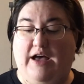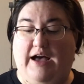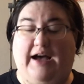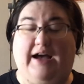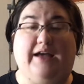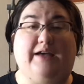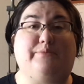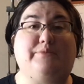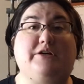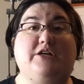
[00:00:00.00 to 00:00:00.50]
I
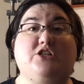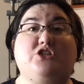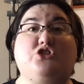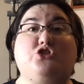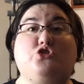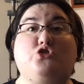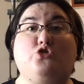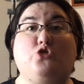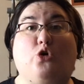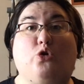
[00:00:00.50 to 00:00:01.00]
am
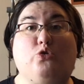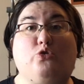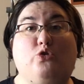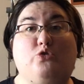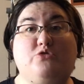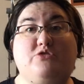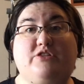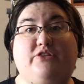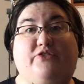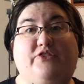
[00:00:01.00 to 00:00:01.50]
so
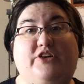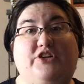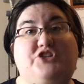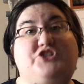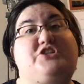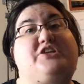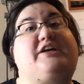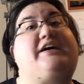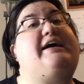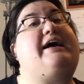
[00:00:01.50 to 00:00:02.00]
close to
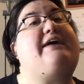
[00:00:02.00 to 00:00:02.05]
finishing it.